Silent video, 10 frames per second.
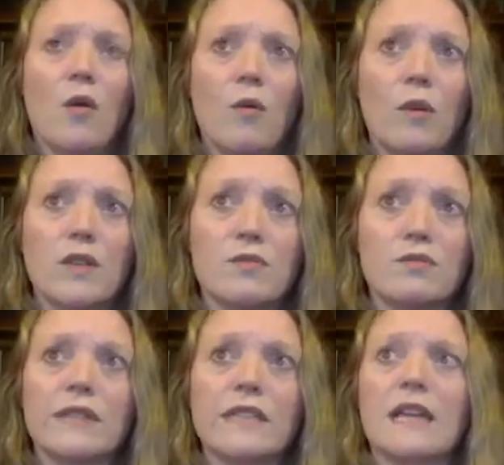was
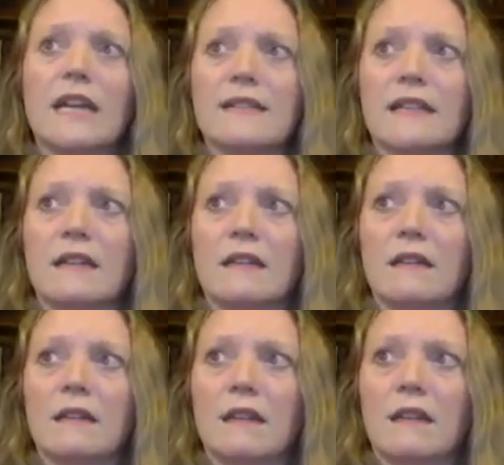
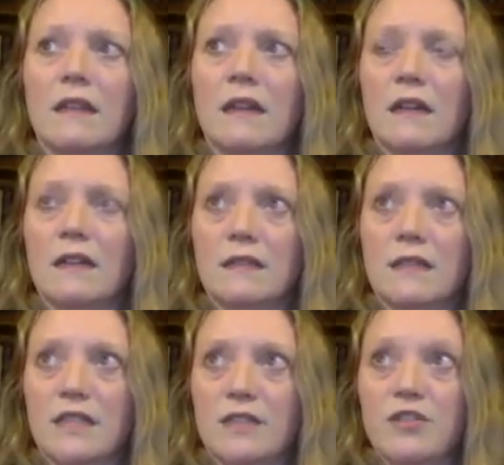realizing
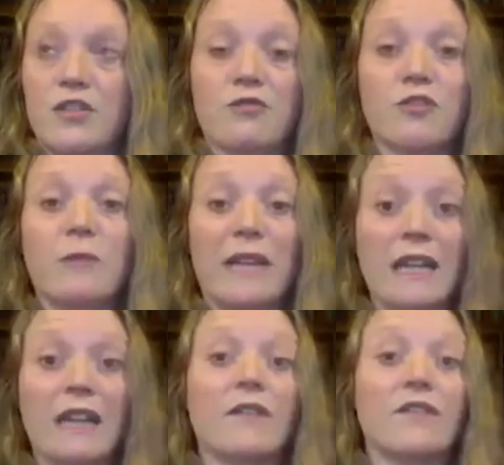the true
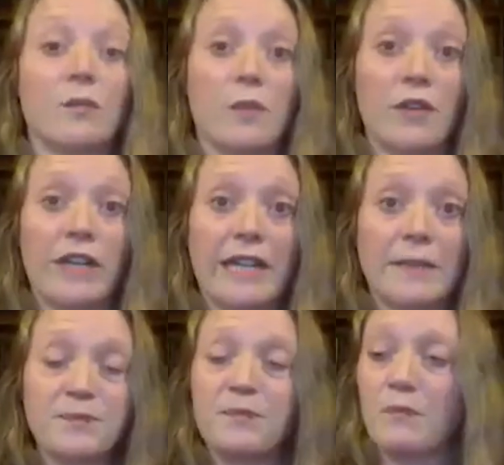meaning of community,